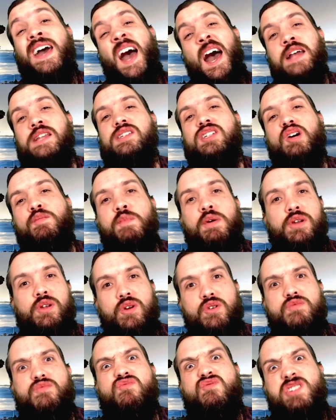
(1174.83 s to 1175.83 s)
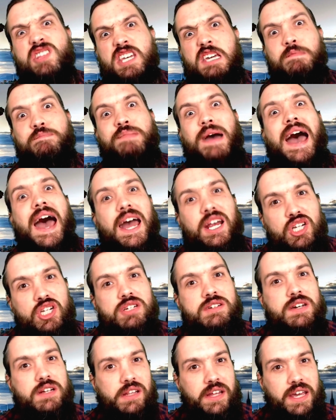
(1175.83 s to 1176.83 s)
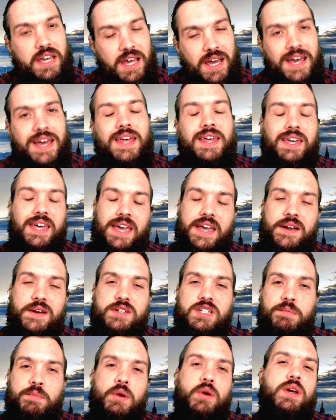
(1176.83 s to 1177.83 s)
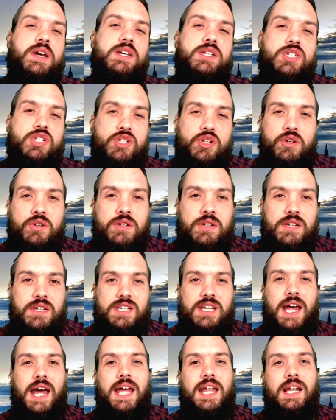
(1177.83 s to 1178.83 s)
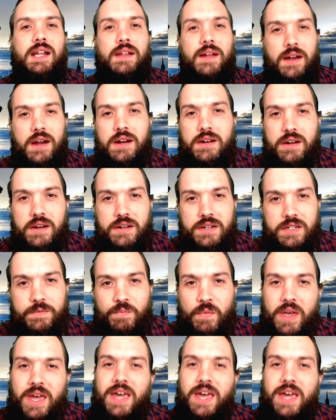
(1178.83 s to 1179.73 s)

And someone who really passionately cares about his students and learners.